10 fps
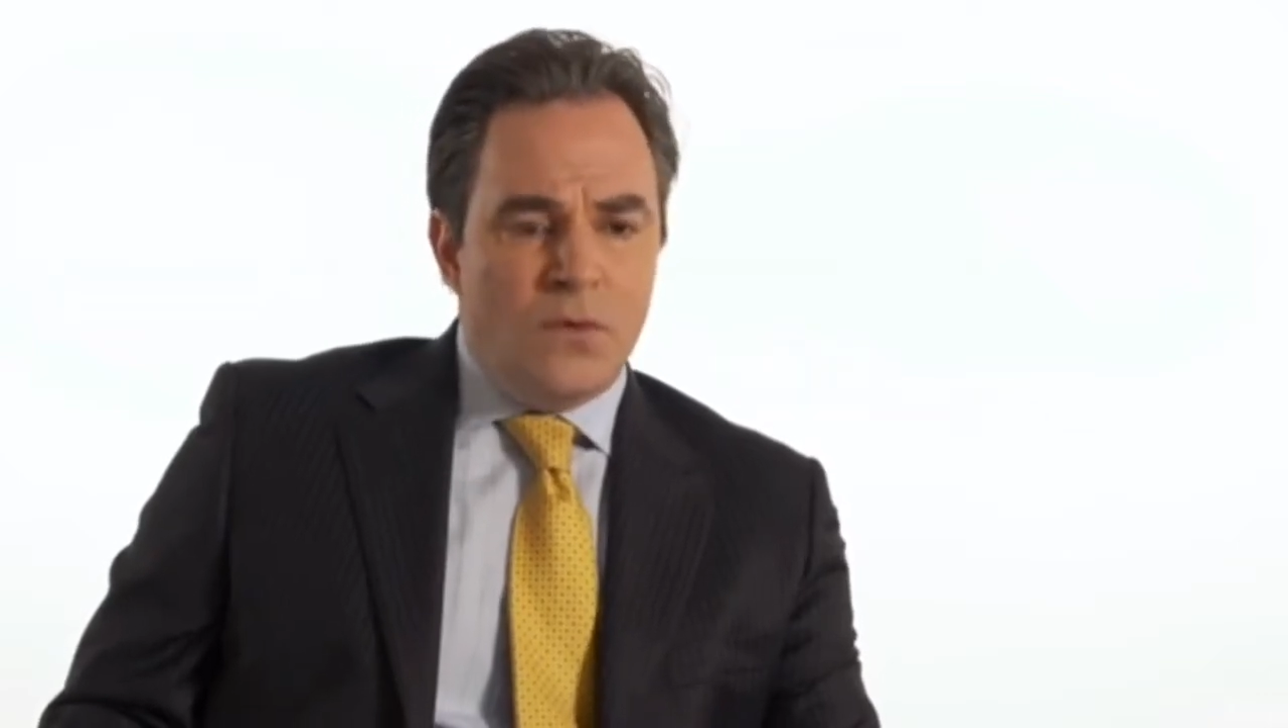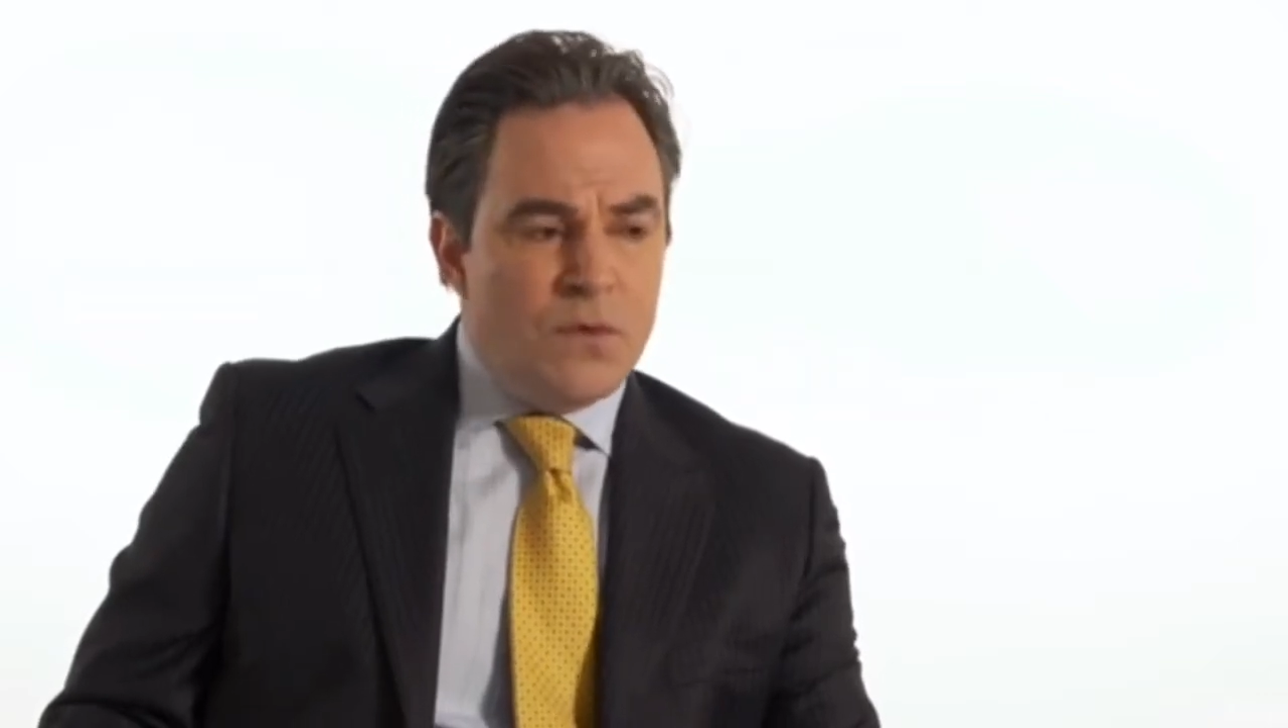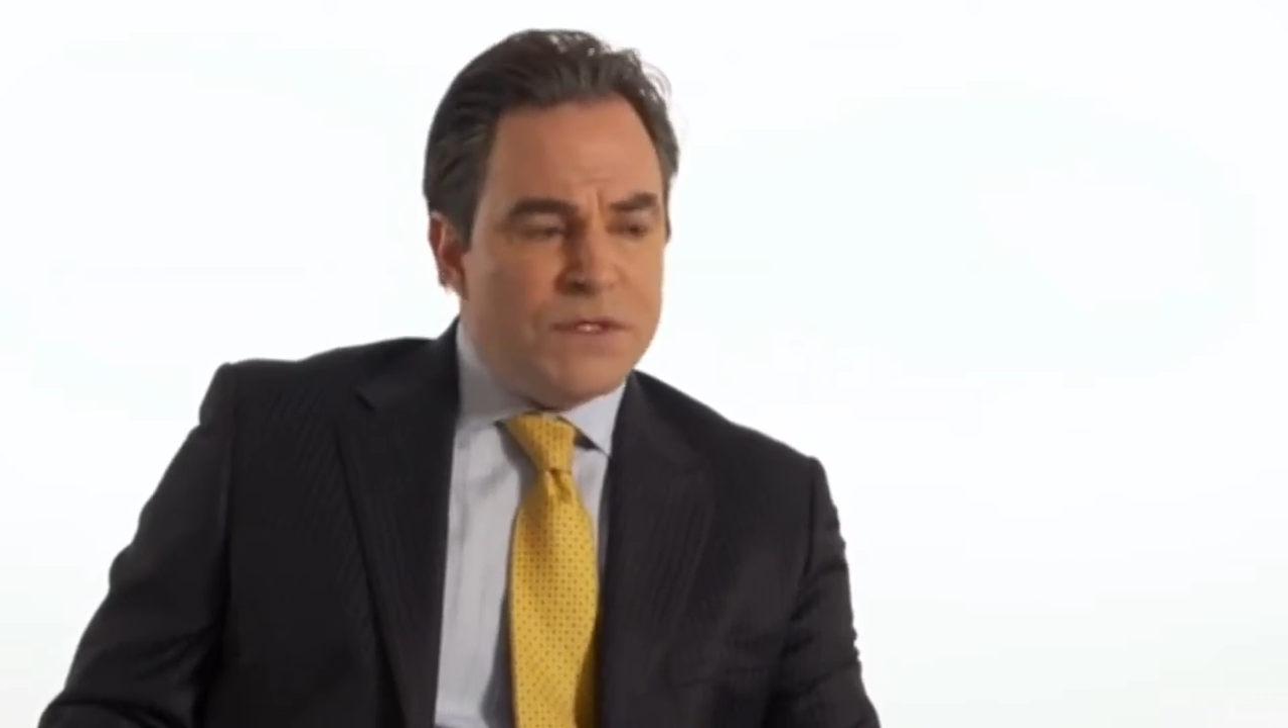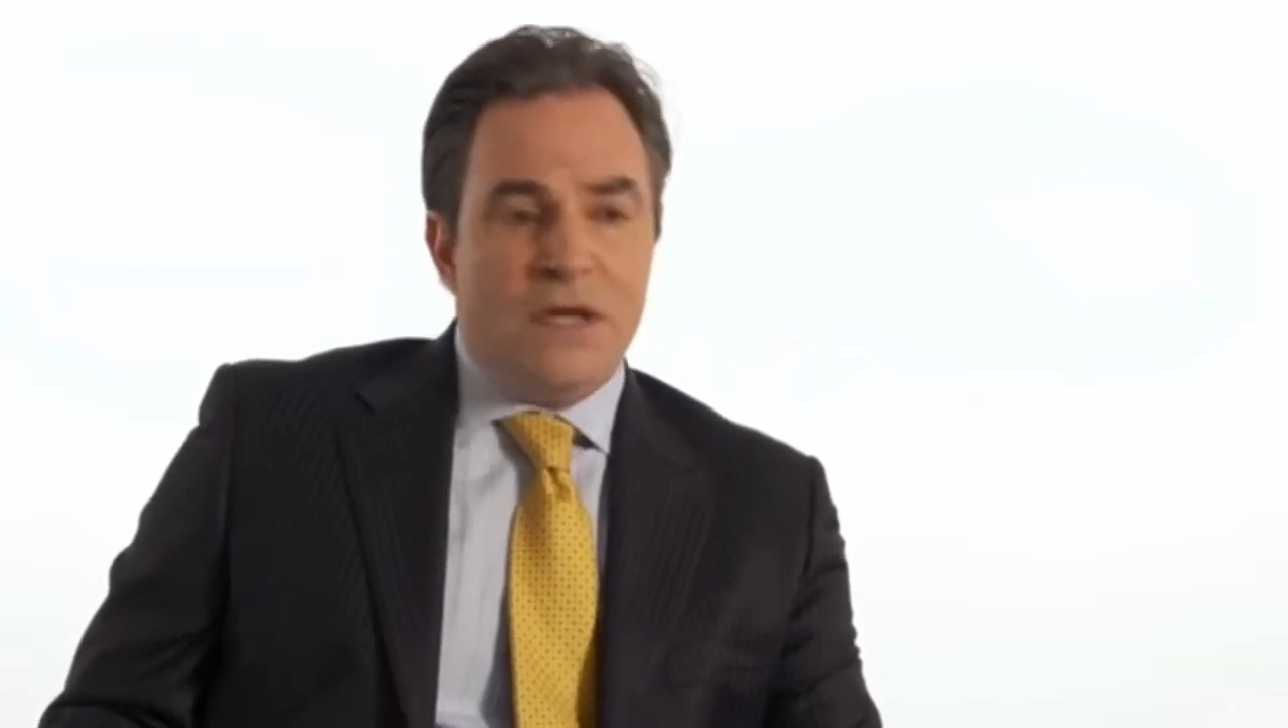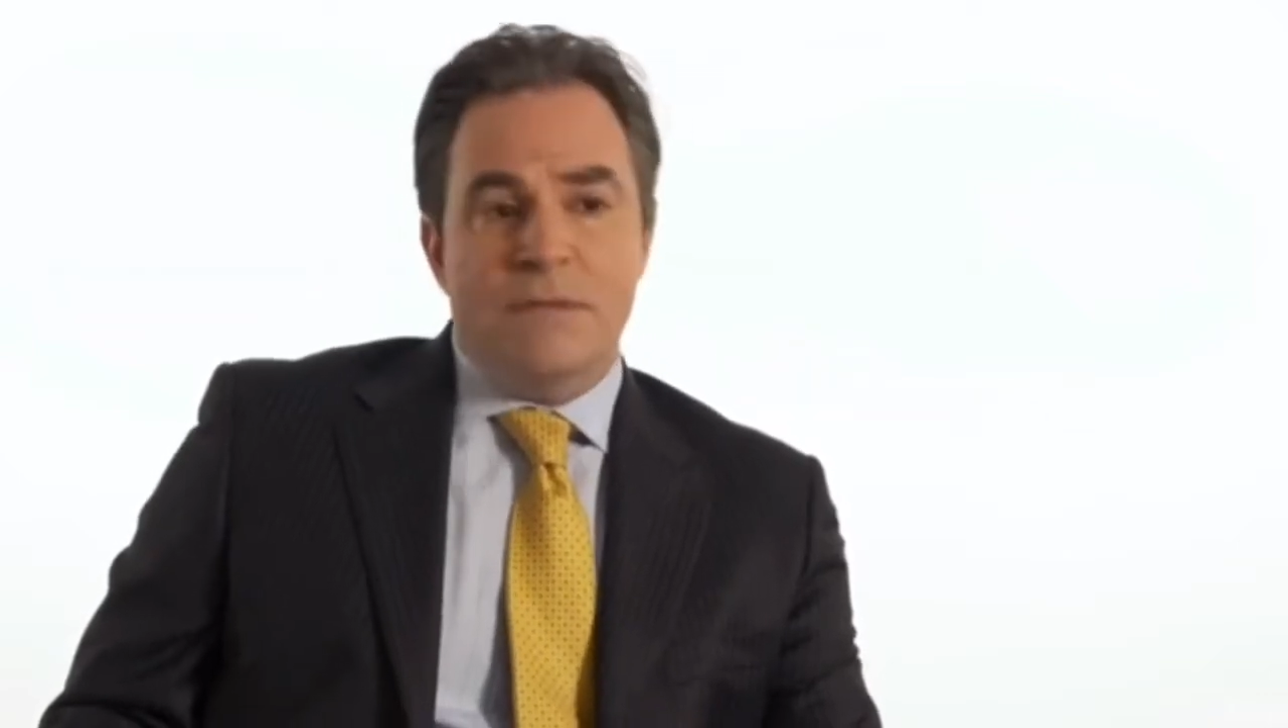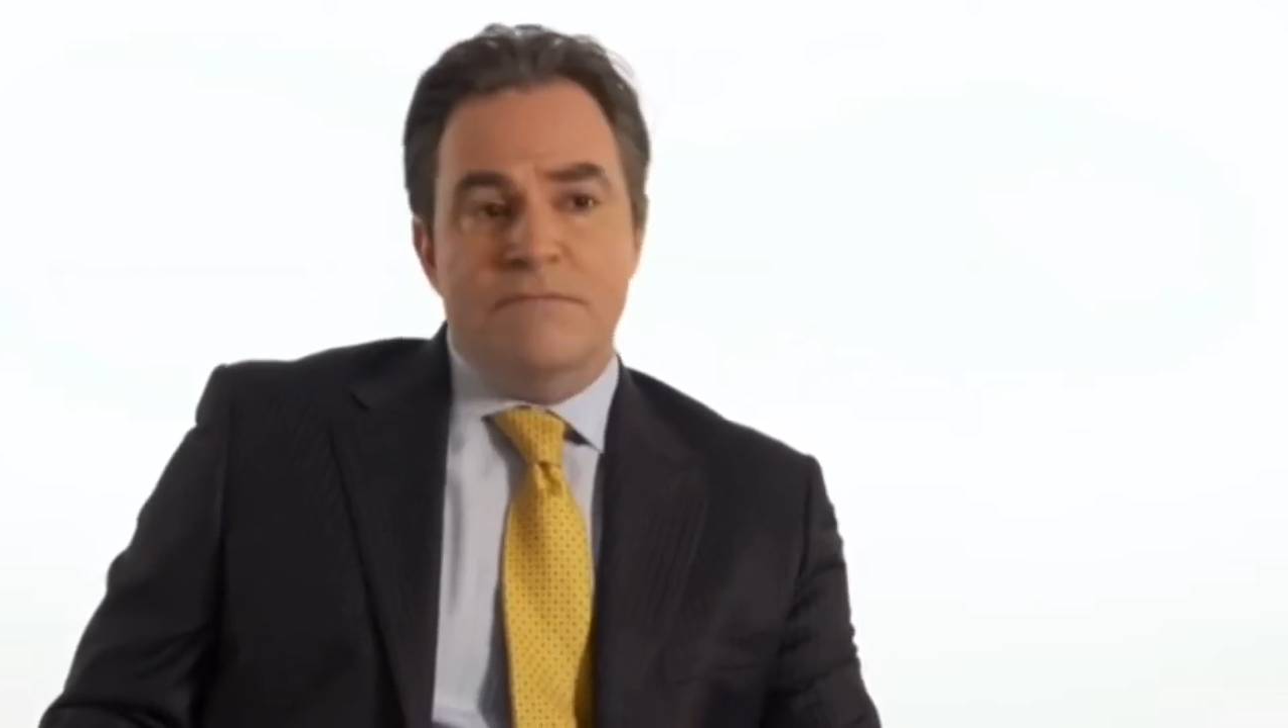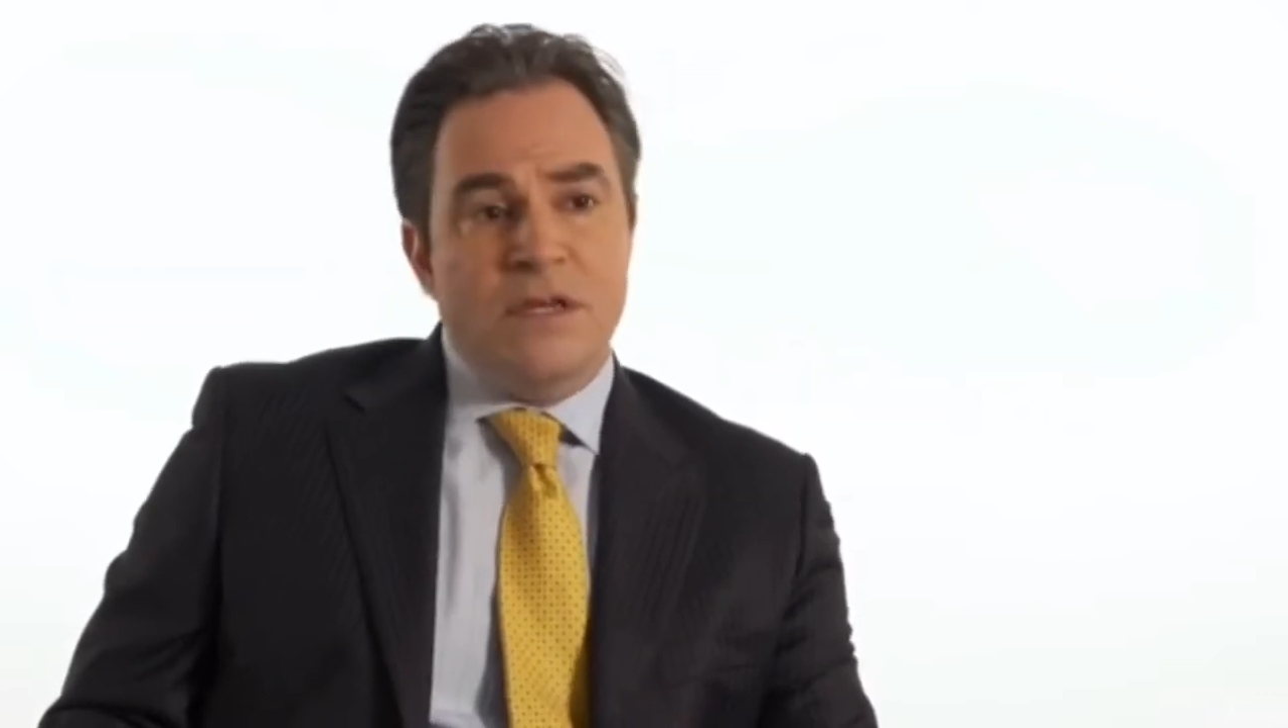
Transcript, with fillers: who is on a